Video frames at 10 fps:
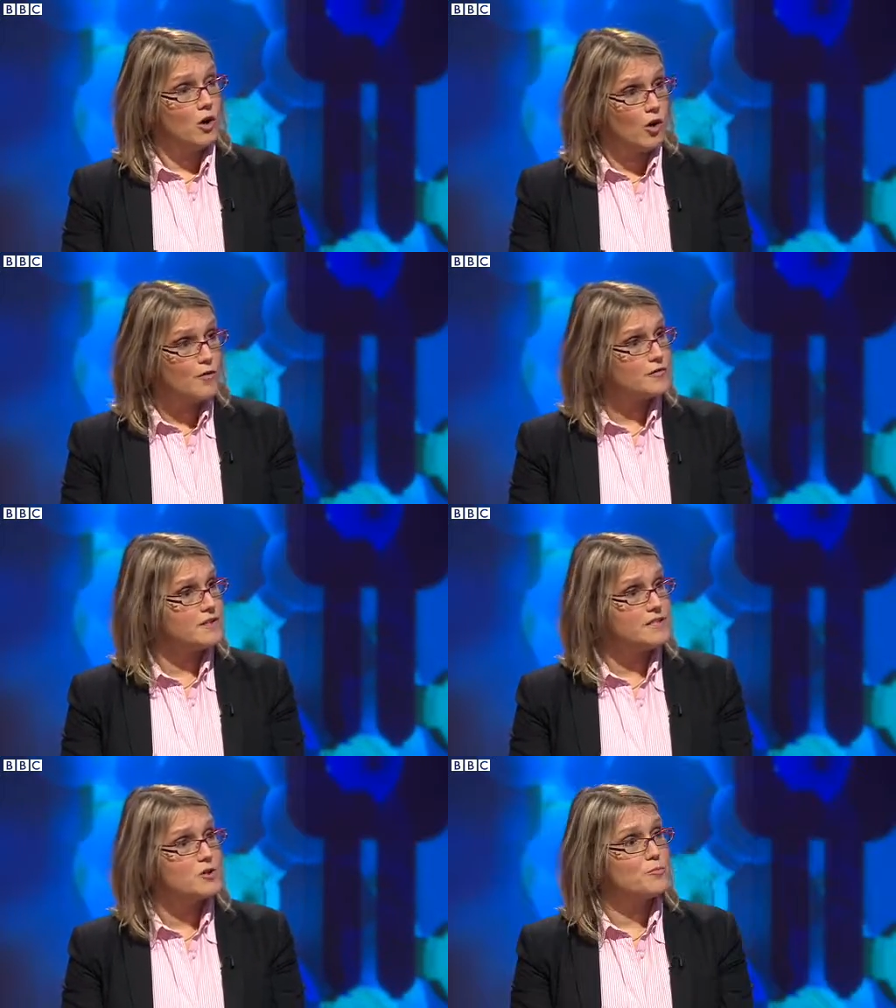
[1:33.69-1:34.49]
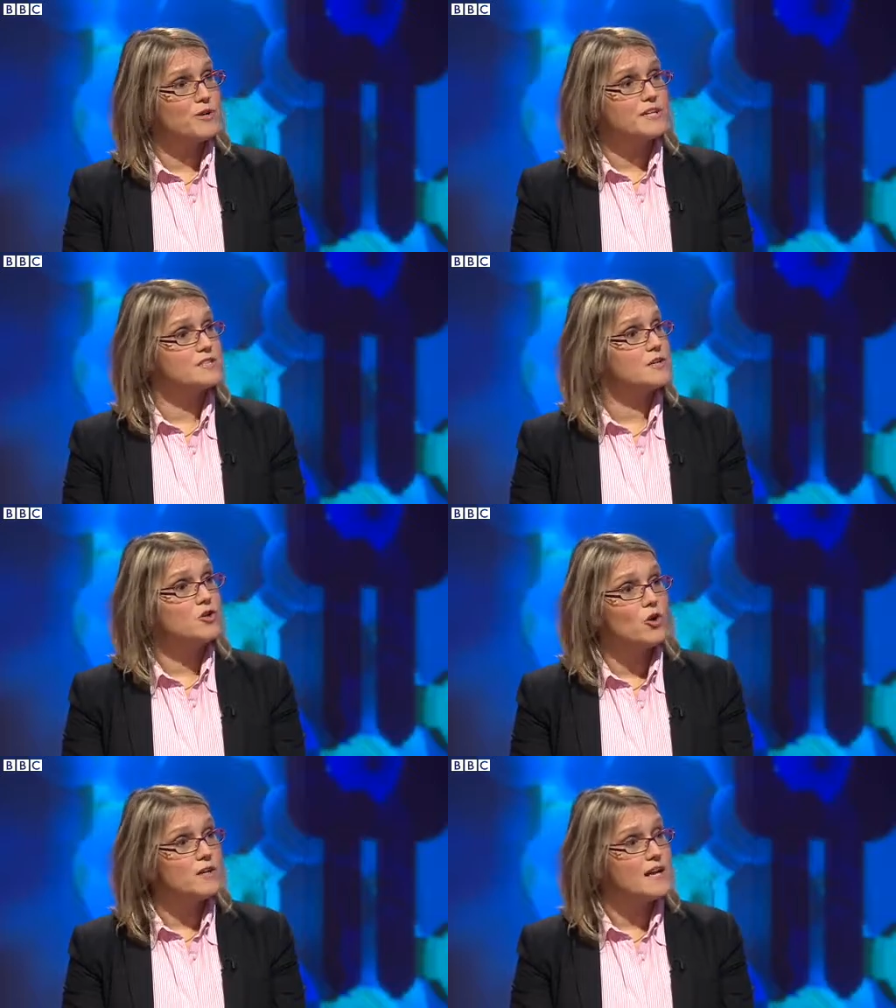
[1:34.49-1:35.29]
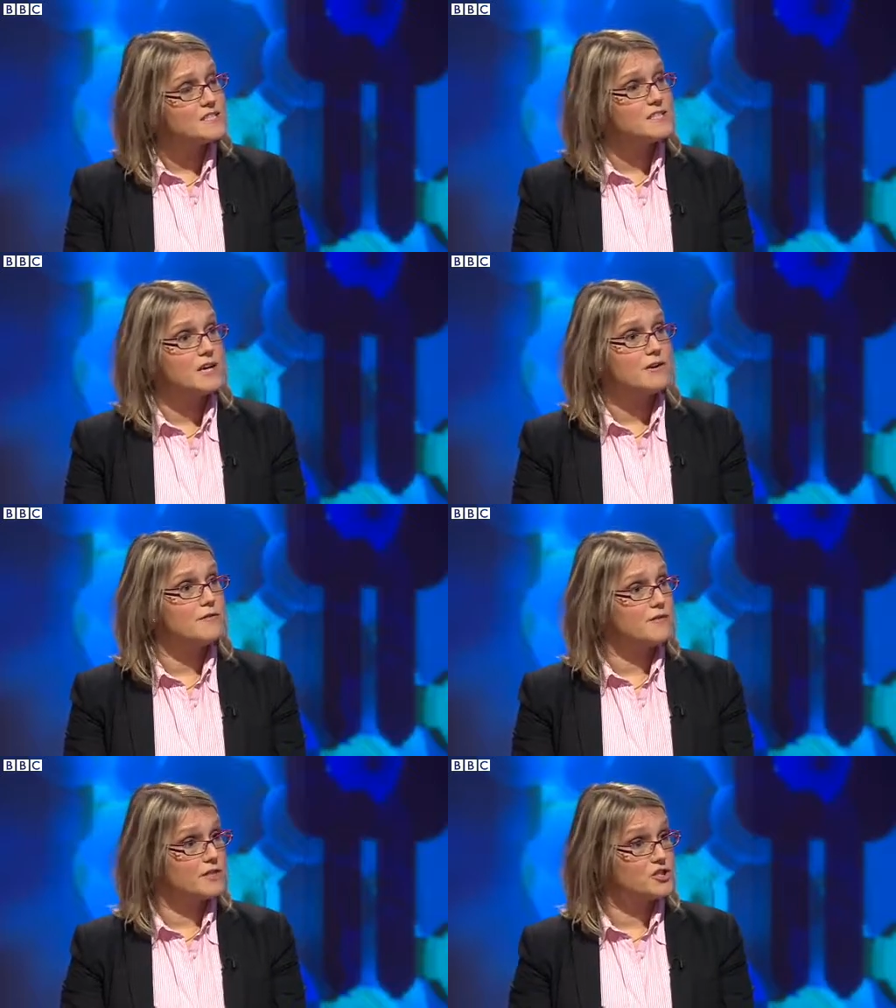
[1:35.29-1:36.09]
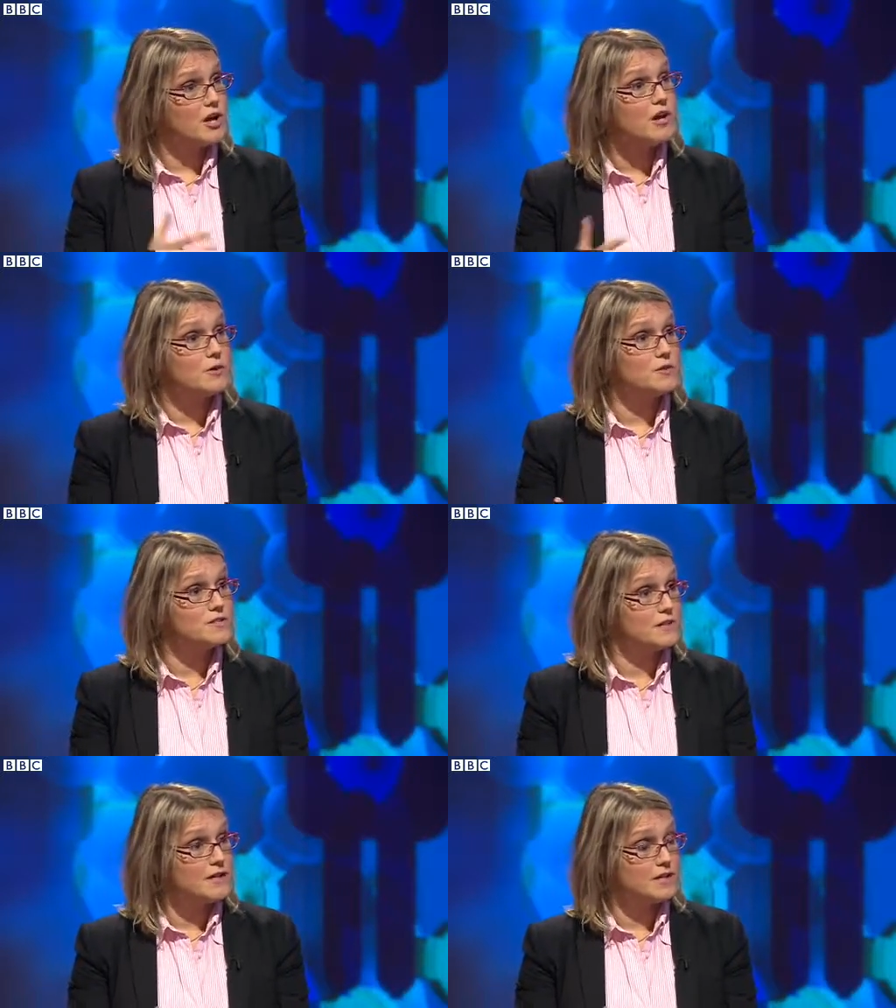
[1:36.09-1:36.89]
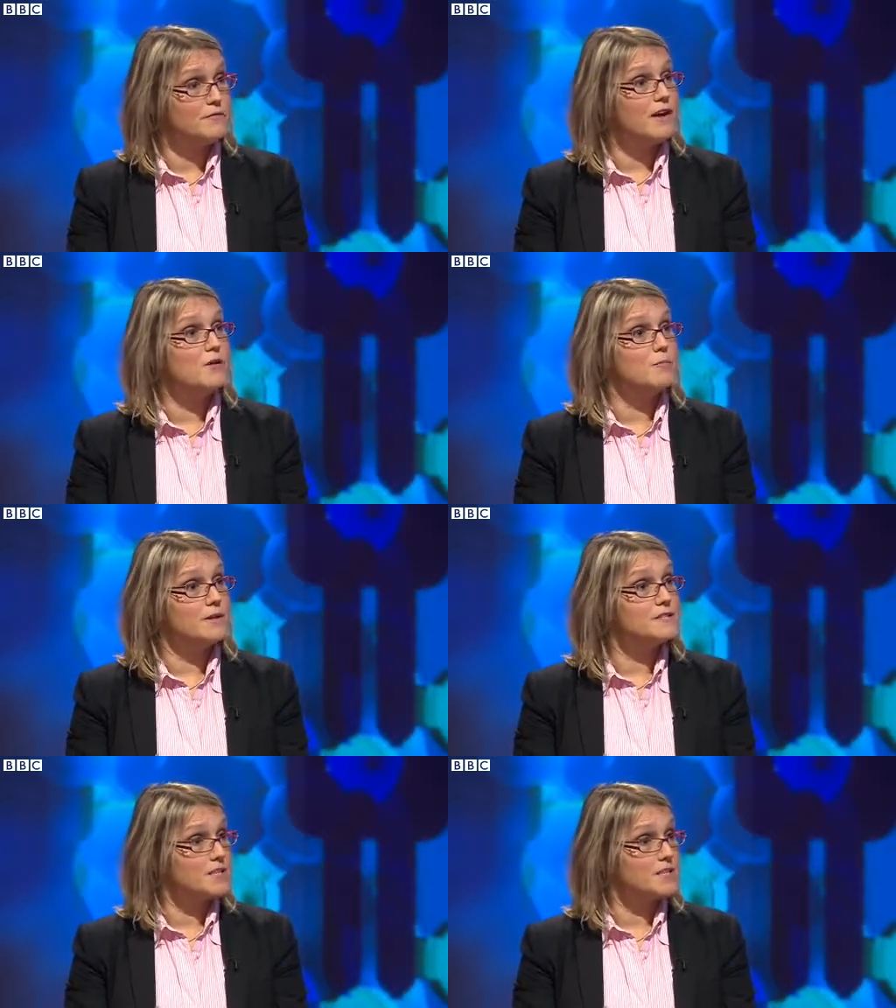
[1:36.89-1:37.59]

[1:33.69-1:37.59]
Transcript: Often these operations are not necessary for the child's development.